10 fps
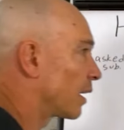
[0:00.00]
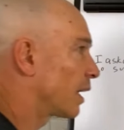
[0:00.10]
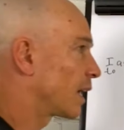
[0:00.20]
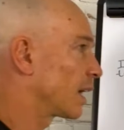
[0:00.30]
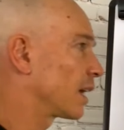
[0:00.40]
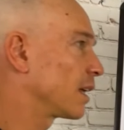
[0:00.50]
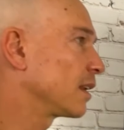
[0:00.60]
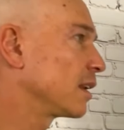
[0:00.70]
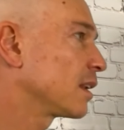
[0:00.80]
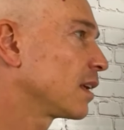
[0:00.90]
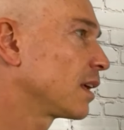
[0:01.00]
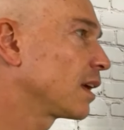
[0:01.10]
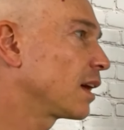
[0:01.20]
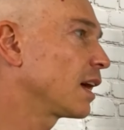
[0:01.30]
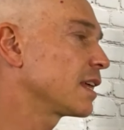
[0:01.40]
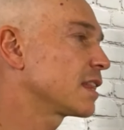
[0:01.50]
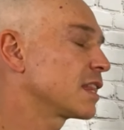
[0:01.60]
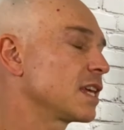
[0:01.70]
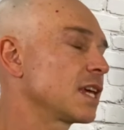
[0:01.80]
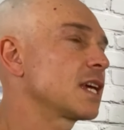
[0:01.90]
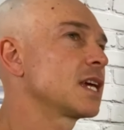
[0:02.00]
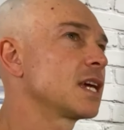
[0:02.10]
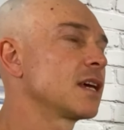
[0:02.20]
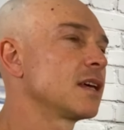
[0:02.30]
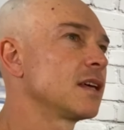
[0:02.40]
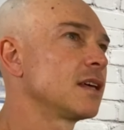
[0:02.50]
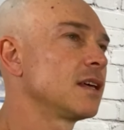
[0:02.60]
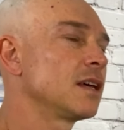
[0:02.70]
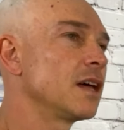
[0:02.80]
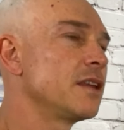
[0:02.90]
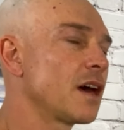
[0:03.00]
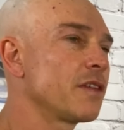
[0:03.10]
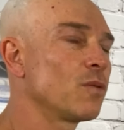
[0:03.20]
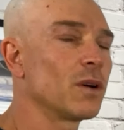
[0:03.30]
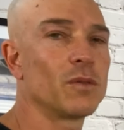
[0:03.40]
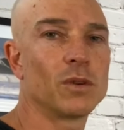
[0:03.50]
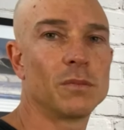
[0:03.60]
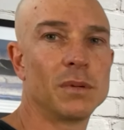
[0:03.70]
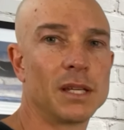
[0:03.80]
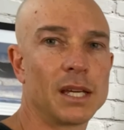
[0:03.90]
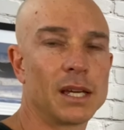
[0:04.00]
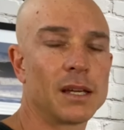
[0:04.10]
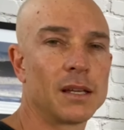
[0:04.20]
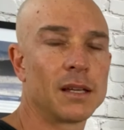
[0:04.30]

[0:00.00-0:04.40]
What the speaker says: And I think another one would be